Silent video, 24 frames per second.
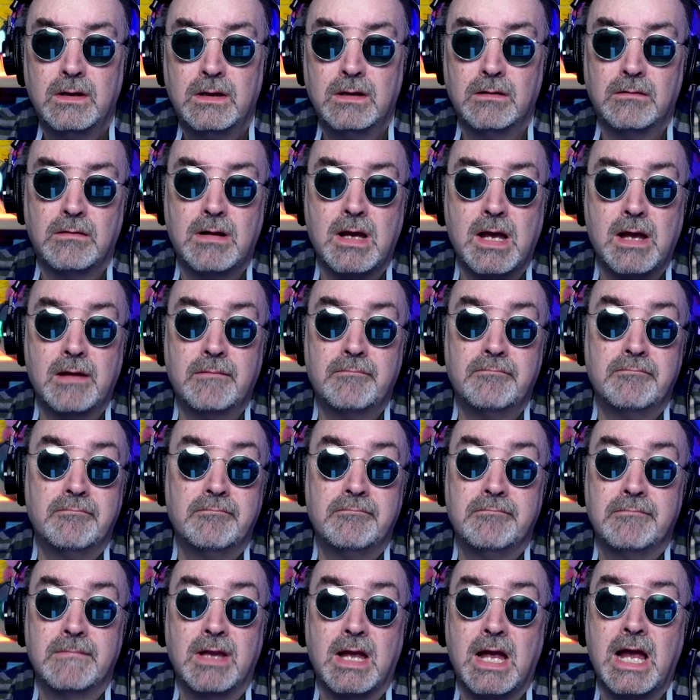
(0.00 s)
Now,
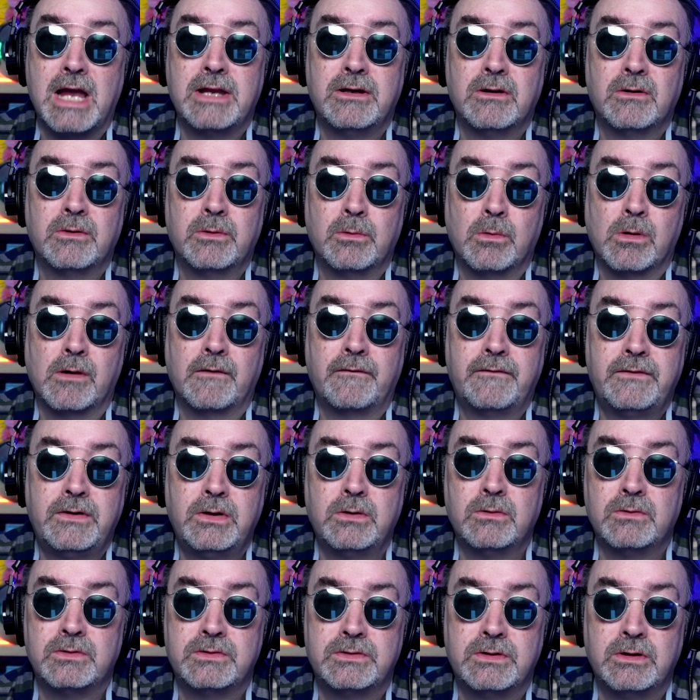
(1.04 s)
I know there were a
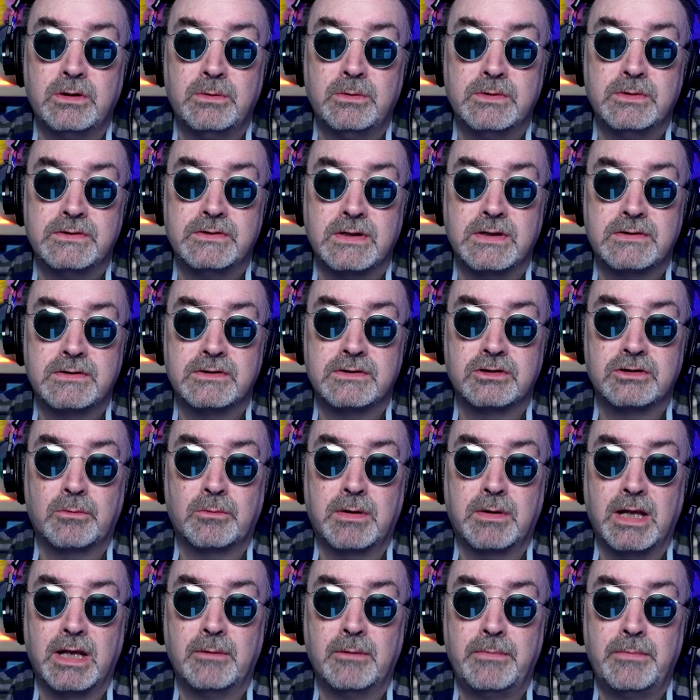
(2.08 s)
few studio musicians who
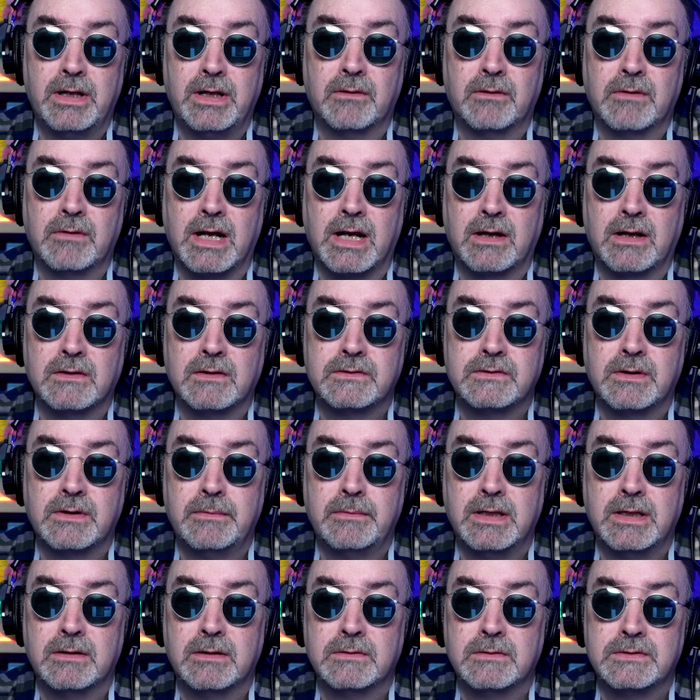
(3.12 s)
play on Beatle records. I
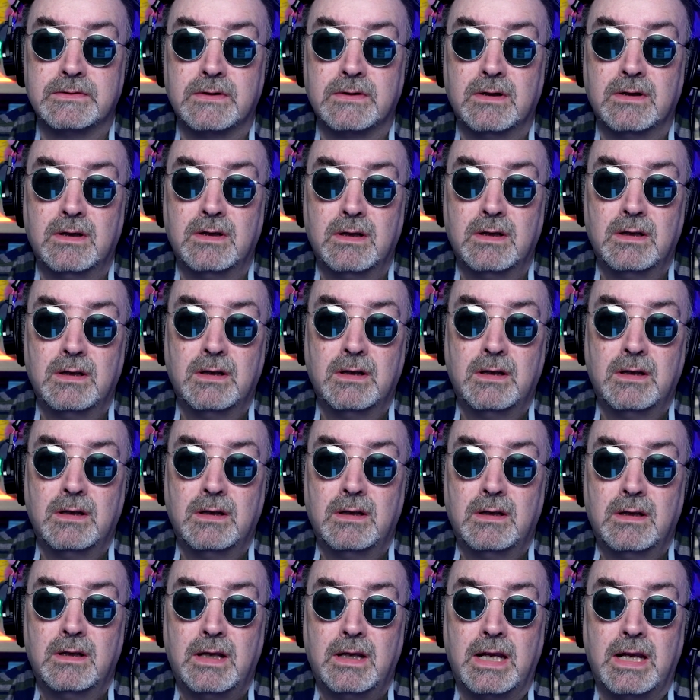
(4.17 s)
mean, there was
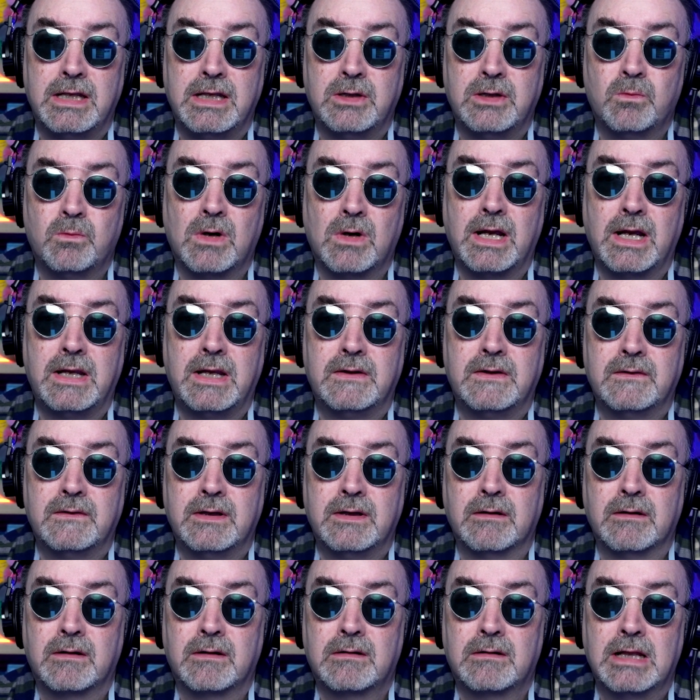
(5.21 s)
Andy White and
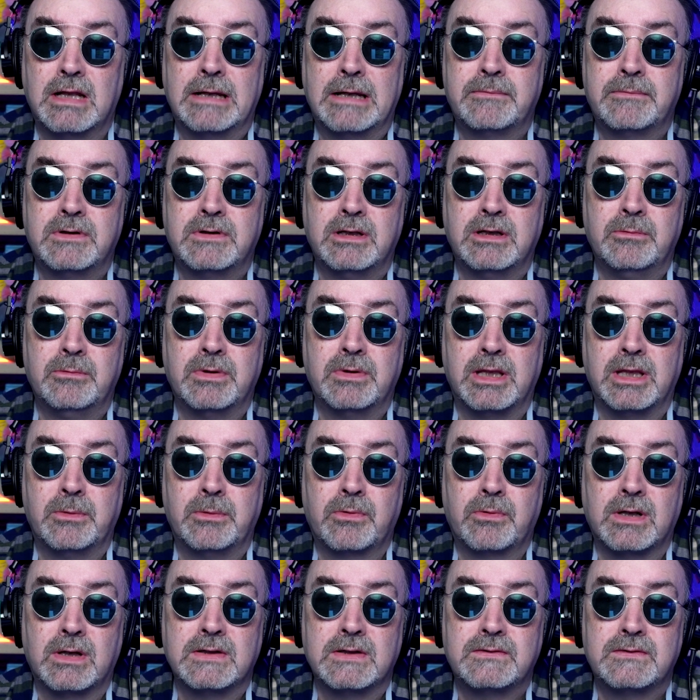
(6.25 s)
Eric Clapton and Billy
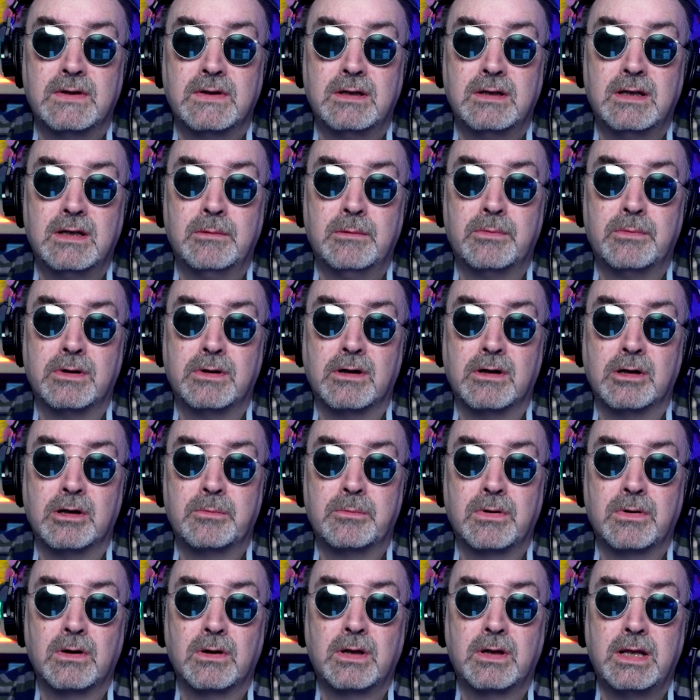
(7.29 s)
Preston and Bernard
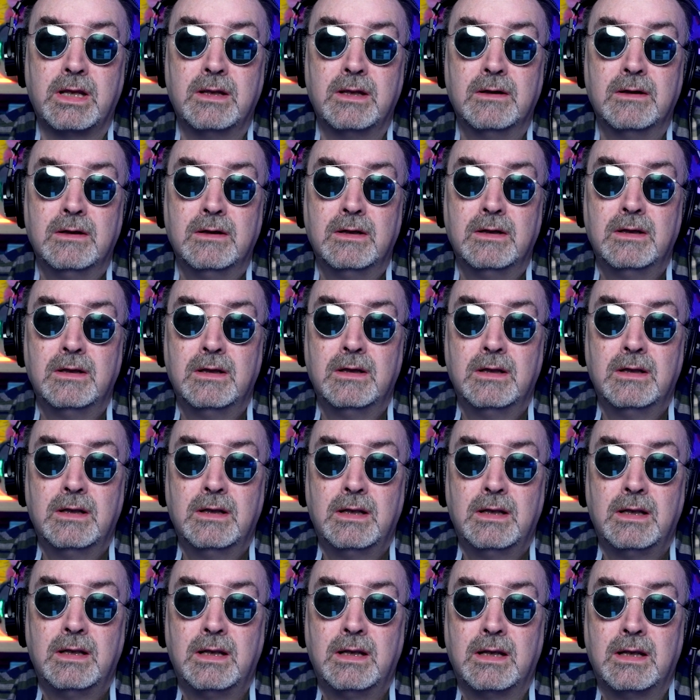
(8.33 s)
Purdie
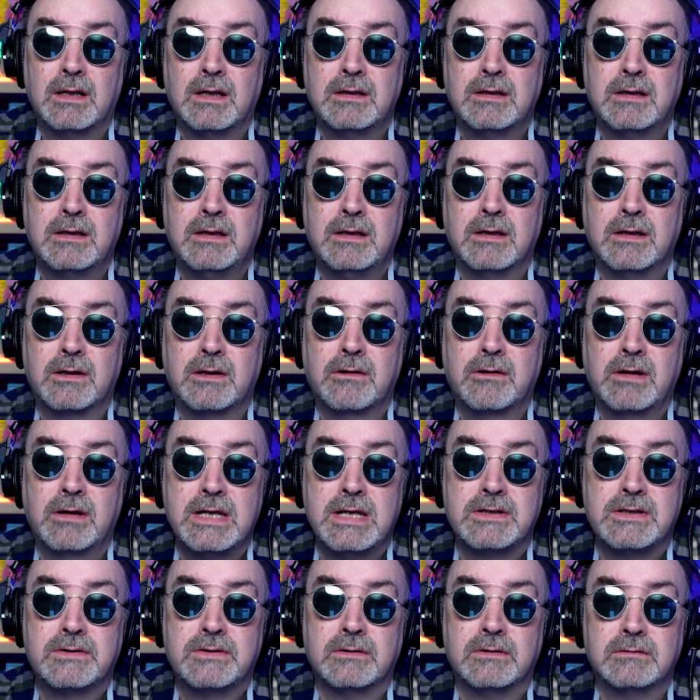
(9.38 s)
and the
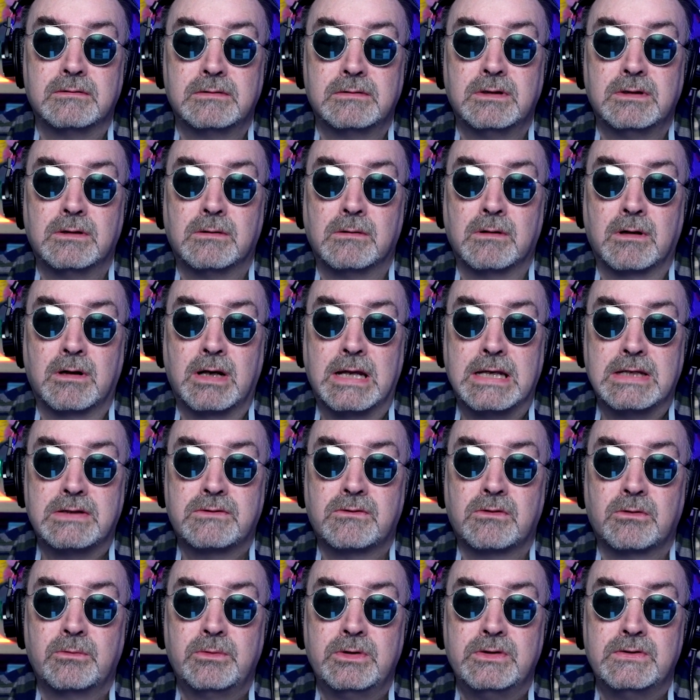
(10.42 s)
occasional
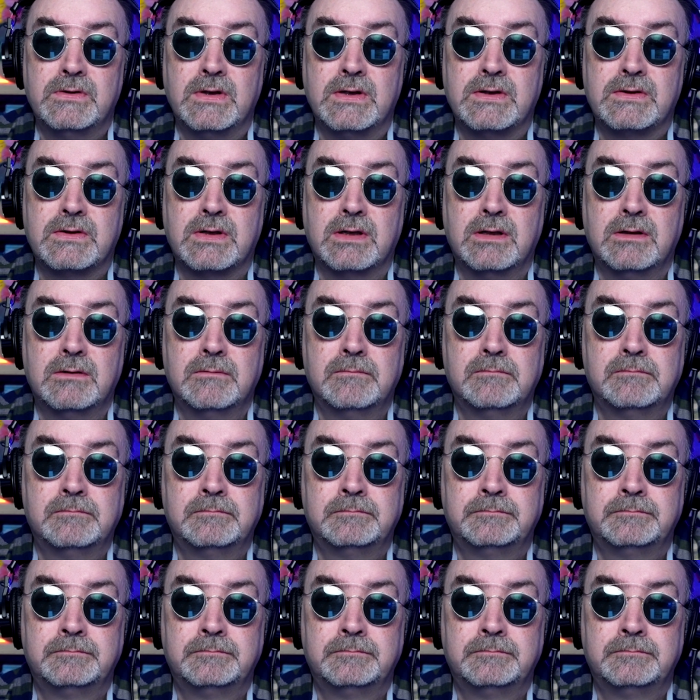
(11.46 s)
orchestral musician